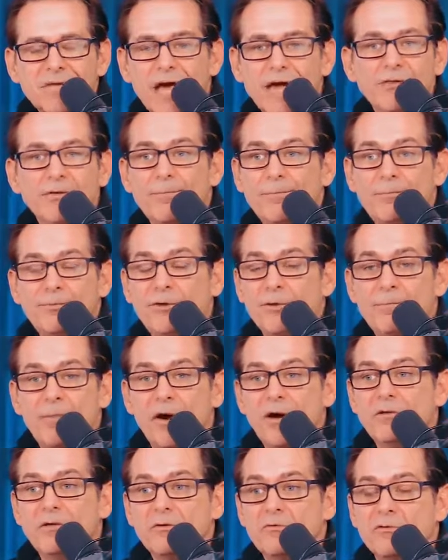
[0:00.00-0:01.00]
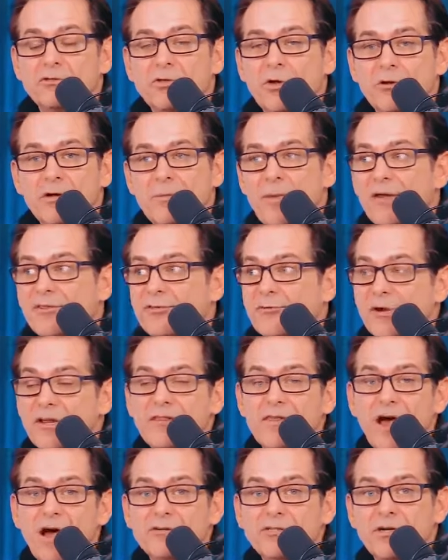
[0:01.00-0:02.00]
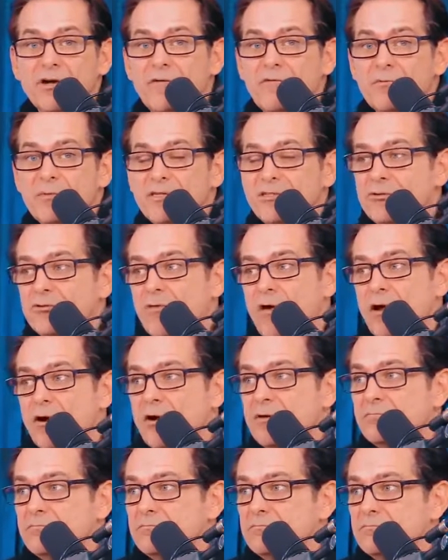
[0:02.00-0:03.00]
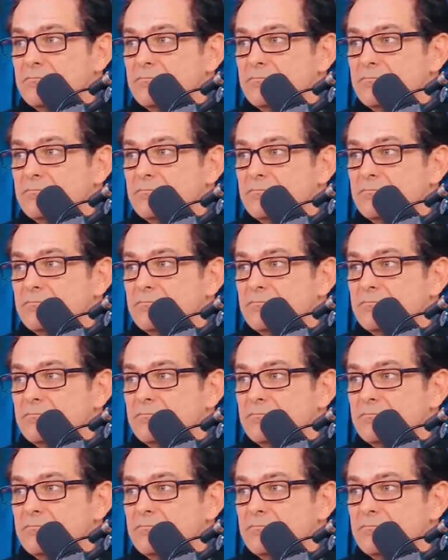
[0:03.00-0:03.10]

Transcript: And apparently there was only about 3,000 of them in Toronto.